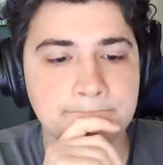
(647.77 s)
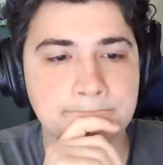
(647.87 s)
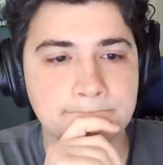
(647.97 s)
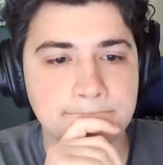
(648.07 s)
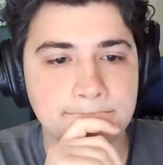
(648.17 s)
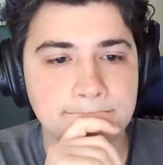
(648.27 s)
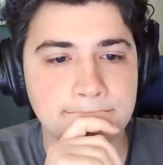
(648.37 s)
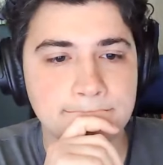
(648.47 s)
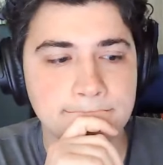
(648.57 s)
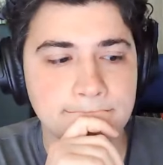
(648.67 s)

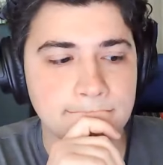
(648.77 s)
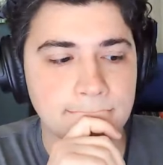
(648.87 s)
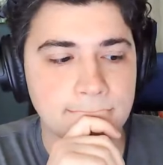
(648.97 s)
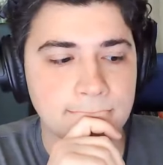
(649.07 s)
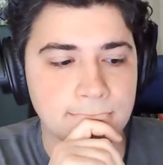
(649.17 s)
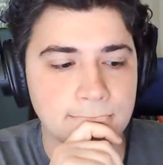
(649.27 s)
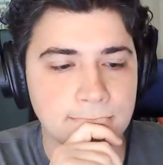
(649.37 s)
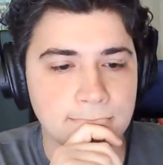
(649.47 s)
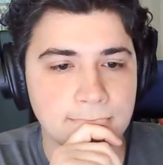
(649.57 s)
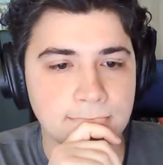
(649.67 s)

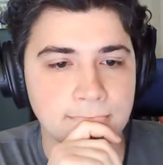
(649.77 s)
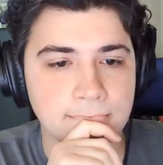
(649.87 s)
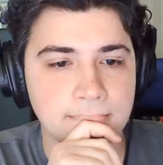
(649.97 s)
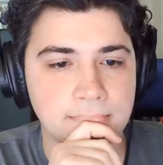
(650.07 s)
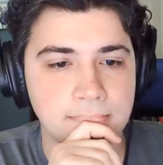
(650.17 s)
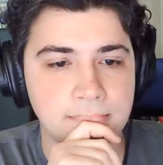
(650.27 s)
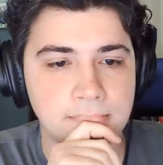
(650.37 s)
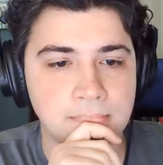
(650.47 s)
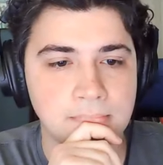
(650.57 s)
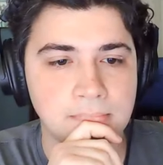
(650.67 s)

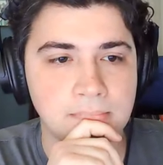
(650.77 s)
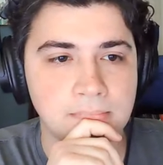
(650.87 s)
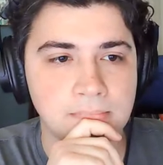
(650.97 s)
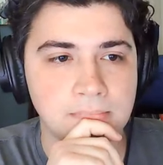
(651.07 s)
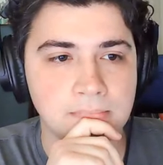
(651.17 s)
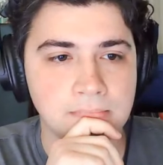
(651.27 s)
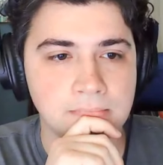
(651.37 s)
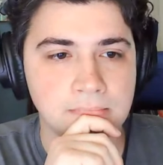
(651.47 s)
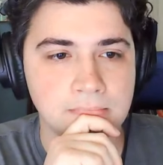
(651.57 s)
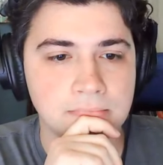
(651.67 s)

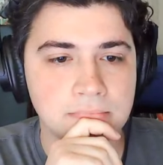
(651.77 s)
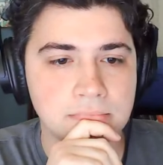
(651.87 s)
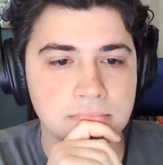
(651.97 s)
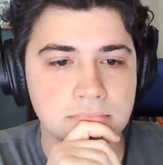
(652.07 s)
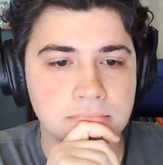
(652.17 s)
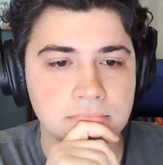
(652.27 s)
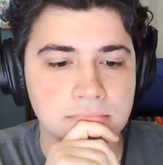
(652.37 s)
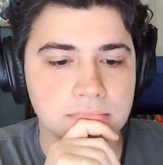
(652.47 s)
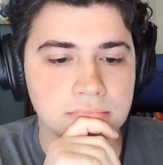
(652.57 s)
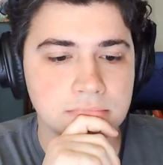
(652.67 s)

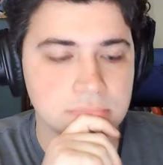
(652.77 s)
(silent)